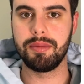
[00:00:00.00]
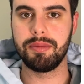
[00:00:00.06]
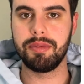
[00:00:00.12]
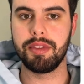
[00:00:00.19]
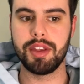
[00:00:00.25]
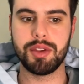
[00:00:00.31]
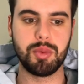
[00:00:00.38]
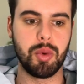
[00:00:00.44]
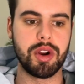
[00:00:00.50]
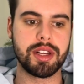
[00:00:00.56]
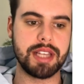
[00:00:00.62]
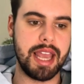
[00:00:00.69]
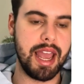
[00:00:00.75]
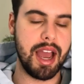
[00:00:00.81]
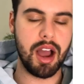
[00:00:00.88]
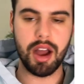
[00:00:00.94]
This works
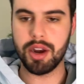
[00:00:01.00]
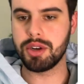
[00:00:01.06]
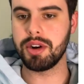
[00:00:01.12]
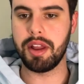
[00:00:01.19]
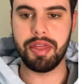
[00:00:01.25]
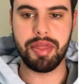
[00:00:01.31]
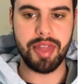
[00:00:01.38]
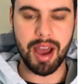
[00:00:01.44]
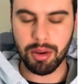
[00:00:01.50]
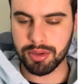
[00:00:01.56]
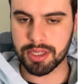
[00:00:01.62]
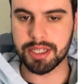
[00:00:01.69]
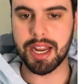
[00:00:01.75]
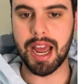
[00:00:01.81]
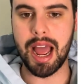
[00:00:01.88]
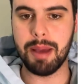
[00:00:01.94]
100, 1,000
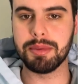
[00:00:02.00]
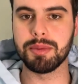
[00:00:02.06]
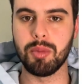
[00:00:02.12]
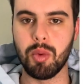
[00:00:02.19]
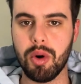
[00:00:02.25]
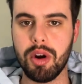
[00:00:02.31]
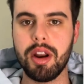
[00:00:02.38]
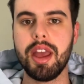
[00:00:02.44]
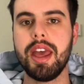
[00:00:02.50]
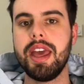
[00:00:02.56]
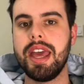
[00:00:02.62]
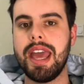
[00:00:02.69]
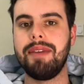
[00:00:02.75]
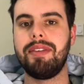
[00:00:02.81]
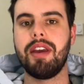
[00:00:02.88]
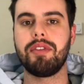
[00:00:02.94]
times more
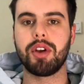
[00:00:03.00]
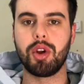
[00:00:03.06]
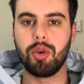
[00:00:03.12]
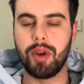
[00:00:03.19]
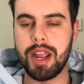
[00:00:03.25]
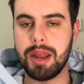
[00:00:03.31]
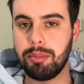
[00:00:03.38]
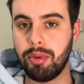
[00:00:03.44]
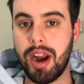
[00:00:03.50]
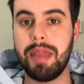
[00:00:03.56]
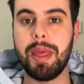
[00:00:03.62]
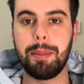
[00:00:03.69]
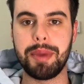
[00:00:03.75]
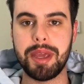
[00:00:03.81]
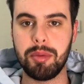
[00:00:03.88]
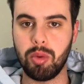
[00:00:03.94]
if you have a great brand
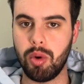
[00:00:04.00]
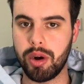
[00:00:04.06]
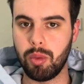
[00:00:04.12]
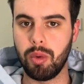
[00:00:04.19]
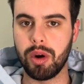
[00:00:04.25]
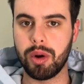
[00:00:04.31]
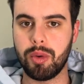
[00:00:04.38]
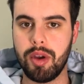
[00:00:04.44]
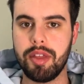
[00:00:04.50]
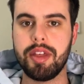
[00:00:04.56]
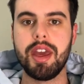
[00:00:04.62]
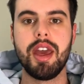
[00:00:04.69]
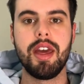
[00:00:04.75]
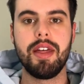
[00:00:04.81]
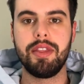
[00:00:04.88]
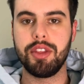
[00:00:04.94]
that people want to work with,
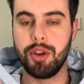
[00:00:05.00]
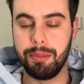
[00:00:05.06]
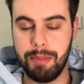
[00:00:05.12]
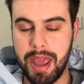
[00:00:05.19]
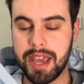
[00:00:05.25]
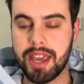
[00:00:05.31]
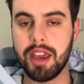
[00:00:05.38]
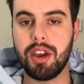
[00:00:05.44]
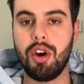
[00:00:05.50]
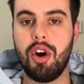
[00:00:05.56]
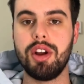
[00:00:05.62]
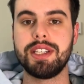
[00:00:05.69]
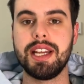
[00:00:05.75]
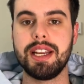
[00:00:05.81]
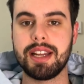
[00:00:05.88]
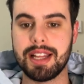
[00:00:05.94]
you're making
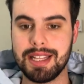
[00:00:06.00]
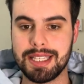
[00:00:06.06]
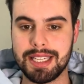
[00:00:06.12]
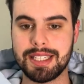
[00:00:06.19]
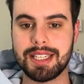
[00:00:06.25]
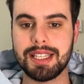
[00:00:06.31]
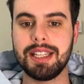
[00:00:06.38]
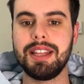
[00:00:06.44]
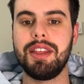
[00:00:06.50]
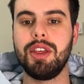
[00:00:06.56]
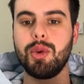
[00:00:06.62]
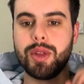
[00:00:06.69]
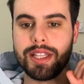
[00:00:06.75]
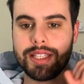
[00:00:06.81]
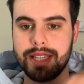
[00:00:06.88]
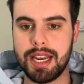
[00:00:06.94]
content consistently that you
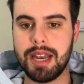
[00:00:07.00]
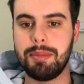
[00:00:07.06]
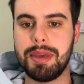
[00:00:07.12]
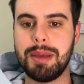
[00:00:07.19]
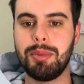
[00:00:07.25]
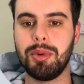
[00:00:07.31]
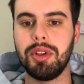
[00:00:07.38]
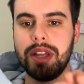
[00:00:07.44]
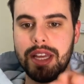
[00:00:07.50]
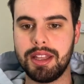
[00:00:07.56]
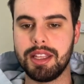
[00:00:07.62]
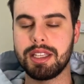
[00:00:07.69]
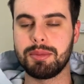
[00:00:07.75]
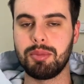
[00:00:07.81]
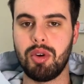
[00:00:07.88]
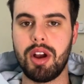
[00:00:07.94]
can send to people in
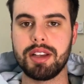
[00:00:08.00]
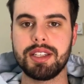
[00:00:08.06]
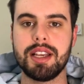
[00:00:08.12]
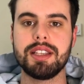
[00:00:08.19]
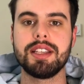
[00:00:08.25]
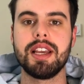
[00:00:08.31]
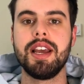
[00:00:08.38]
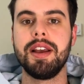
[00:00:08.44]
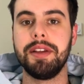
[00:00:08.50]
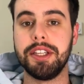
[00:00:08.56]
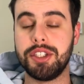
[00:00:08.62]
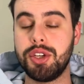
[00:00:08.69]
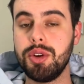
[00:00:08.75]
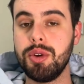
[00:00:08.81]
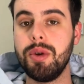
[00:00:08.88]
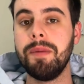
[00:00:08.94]
this process, and
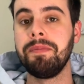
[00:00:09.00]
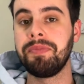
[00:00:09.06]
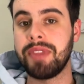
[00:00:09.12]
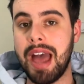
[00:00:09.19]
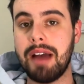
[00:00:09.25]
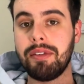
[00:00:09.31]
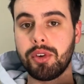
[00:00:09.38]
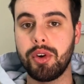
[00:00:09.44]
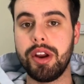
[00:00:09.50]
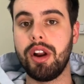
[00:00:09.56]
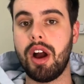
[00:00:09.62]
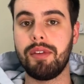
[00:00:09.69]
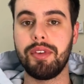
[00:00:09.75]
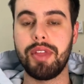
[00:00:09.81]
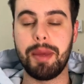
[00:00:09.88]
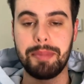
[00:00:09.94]
two, have a great
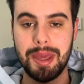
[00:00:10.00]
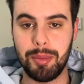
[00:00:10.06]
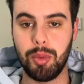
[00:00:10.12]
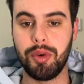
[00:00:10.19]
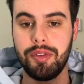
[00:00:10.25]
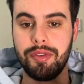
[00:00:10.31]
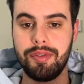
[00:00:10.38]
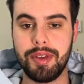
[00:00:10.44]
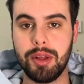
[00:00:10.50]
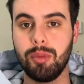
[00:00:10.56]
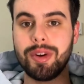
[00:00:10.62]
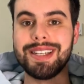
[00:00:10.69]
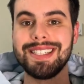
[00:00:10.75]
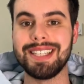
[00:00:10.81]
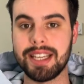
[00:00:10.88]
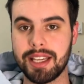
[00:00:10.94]
offer that people would feel
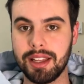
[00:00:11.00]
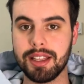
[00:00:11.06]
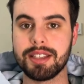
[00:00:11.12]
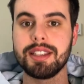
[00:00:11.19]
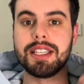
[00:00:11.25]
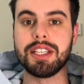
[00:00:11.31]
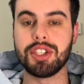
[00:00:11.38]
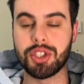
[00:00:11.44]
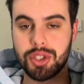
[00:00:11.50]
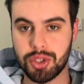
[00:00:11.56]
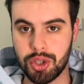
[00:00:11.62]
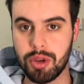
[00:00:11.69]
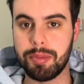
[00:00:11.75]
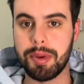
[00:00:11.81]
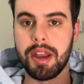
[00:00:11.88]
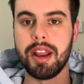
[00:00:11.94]
ridiculously
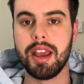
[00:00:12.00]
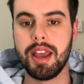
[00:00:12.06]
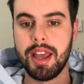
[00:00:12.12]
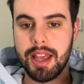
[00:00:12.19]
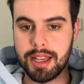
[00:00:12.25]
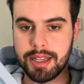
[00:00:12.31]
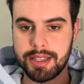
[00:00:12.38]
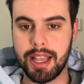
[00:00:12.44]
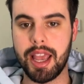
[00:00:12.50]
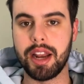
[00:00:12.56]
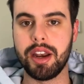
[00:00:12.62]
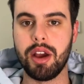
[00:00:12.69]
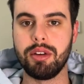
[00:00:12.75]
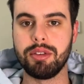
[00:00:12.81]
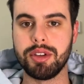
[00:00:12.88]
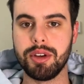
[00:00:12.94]
stupid saying
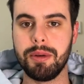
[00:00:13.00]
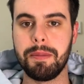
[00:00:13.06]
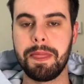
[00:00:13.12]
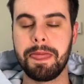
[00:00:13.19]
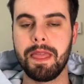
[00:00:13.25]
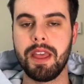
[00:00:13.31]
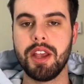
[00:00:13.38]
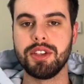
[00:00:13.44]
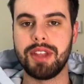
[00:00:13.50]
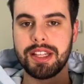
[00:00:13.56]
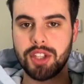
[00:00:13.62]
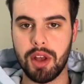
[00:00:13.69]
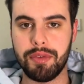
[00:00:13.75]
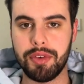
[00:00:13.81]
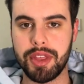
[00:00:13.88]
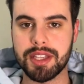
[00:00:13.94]
no to. That's
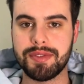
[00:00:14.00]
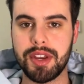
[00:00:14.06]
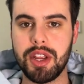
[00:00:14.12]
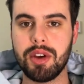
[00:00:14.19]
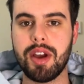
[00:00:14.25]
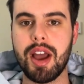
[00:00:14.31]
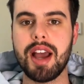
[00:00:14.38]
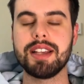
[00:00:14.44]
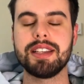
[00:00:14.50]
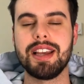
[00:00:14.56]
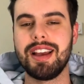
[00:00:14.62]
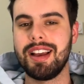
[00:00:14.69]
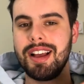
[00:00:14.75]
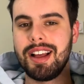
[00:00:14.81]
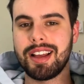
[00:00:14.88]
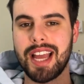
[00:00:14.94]
all for this video, guys.
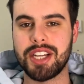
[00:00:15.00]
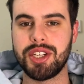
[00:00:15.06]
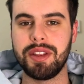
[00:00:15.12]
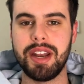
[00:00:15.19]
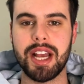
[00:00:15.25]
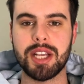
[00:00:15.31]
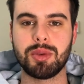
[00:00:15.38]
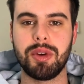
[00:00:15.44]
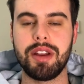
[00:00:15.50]
Catch you in the next one.